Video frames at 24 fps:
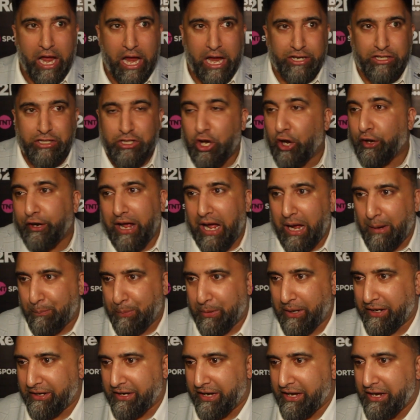It's got to
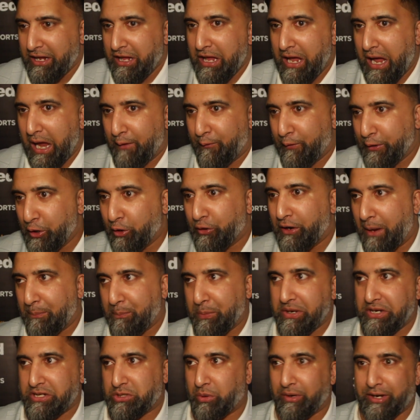happen, hasn't it? If it don't
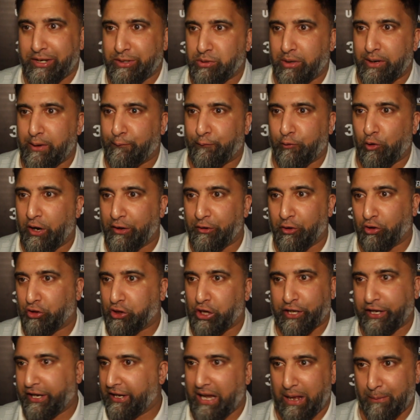happen in twenty twenty-four, I don't
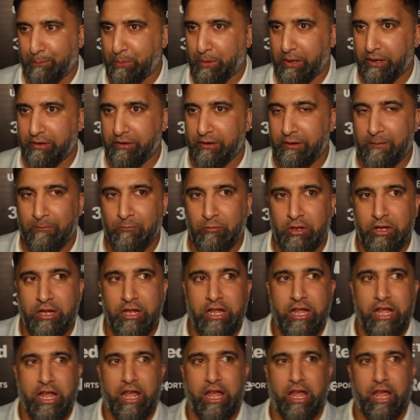think it'll happen.
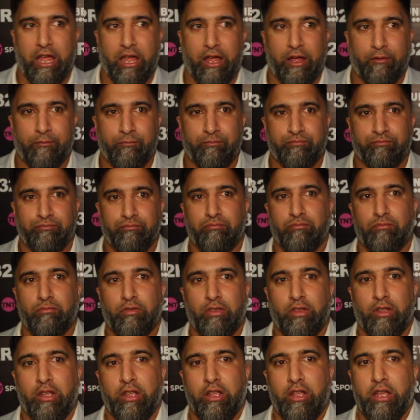Um,
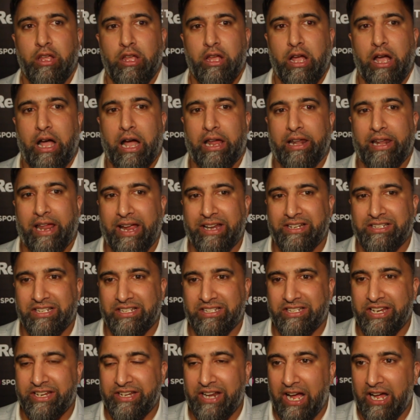I like to
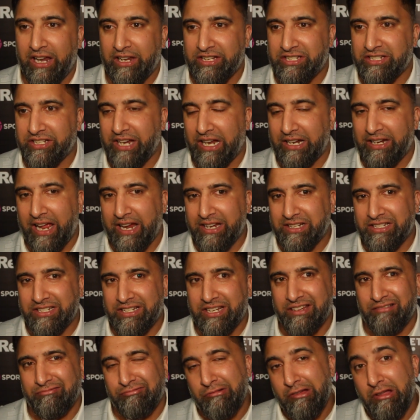see that. Listen, I like to
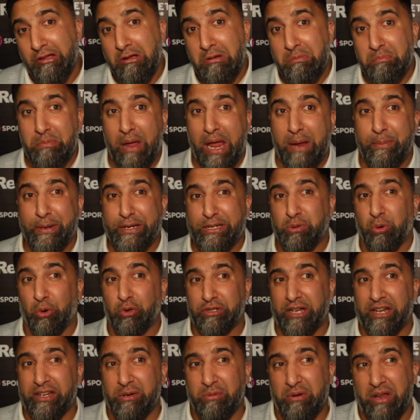see maybe
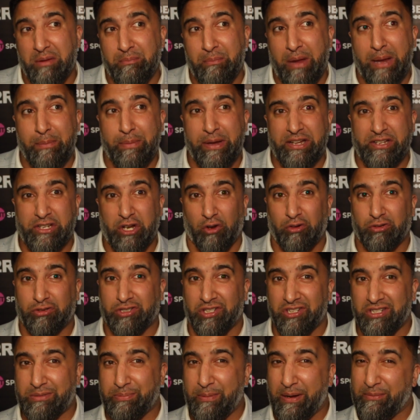towards end of the year, maybe
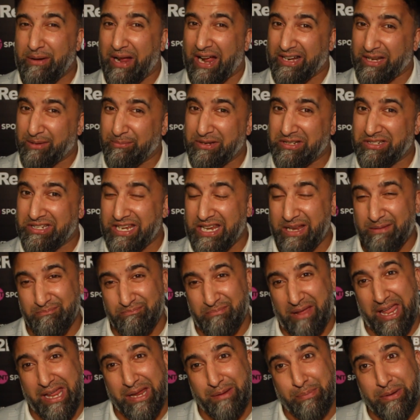Dalton Smith, Adam Azim,
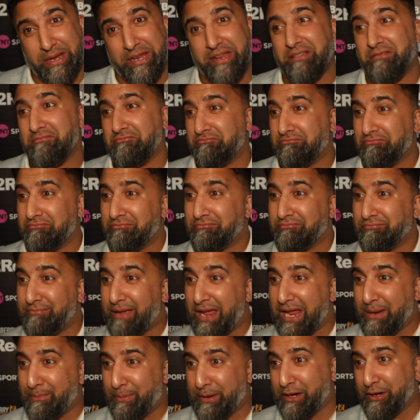maybe.
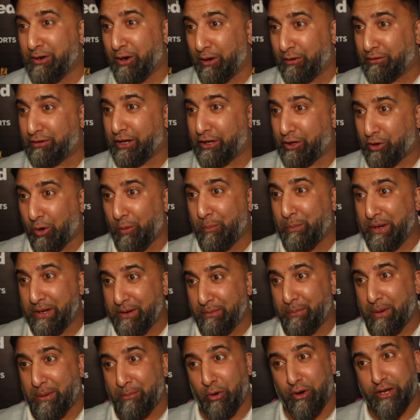Maybe, you know, it could be a
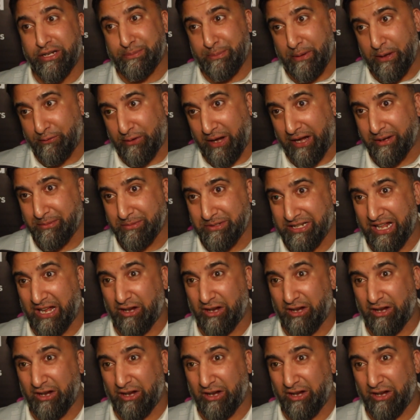bit more experience with Adam Azim.